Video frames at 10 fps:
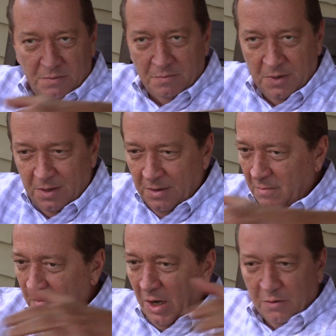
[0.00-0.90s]
and
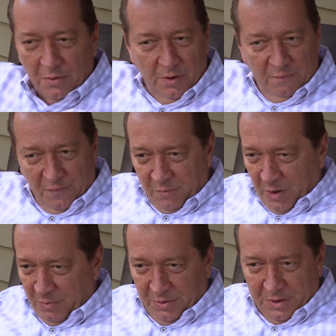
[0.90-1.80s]
make room for
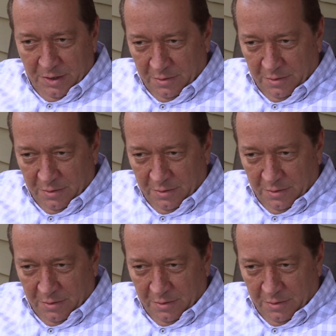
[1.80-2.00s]
people to get